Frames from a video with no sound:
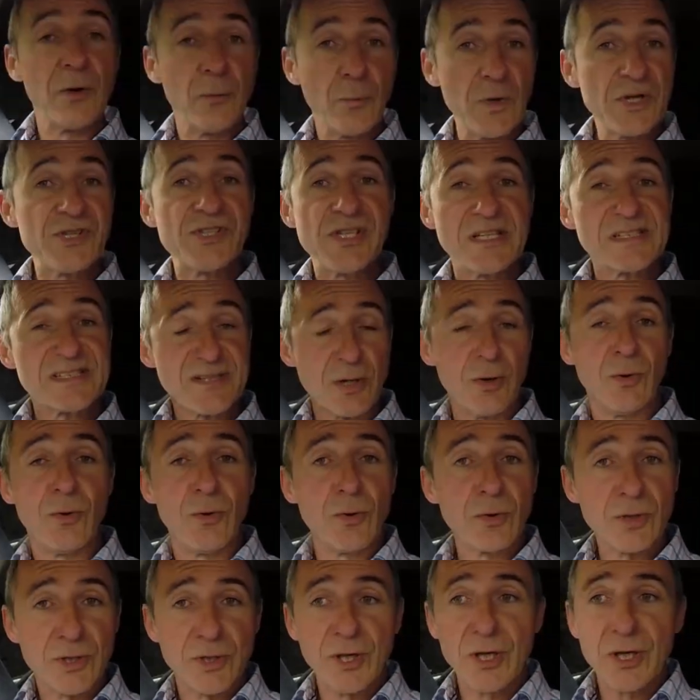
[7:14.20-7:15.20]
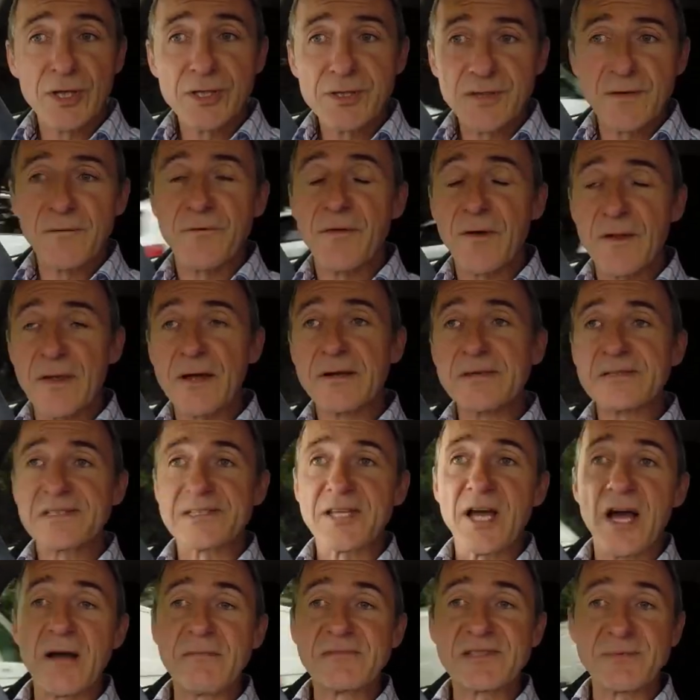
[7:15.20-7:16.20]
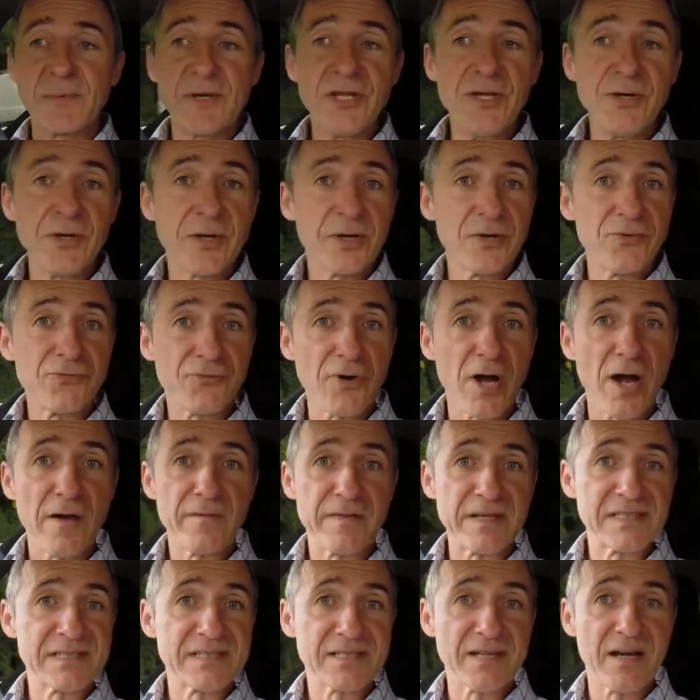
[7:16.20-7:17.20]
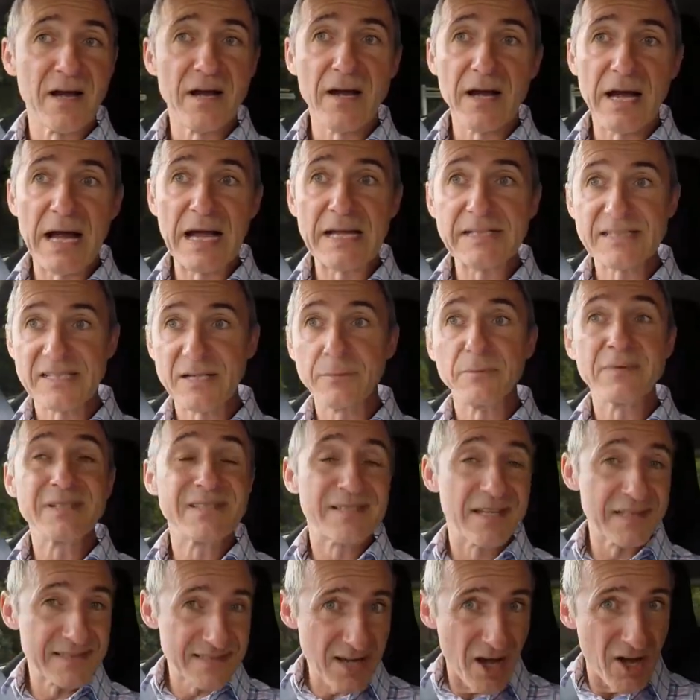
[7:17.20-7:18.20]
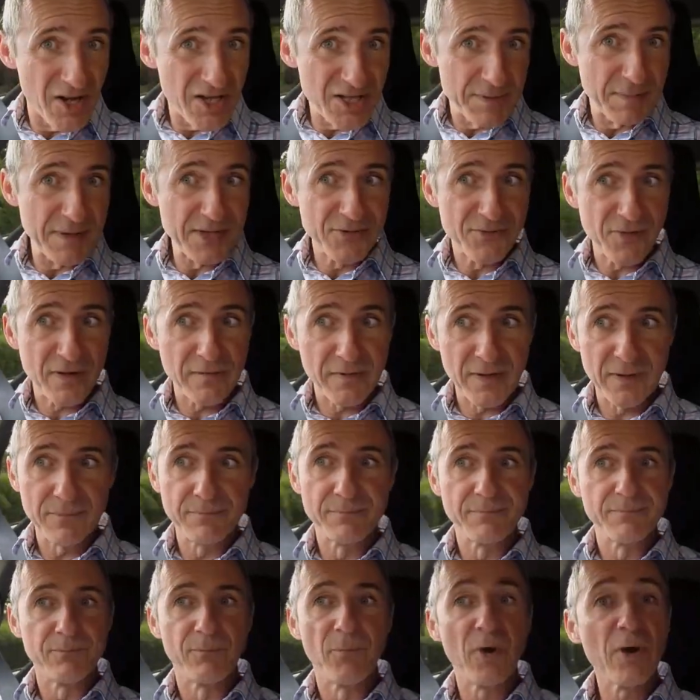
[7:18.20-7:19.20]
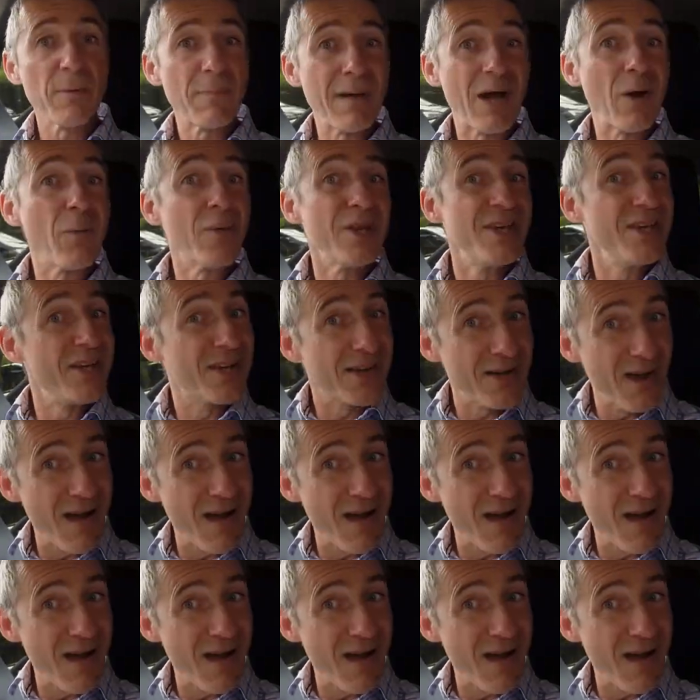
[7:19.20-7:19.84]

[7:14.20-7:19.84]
Which is all good for those times when you can drive this car as it was designed to be driven. What about when you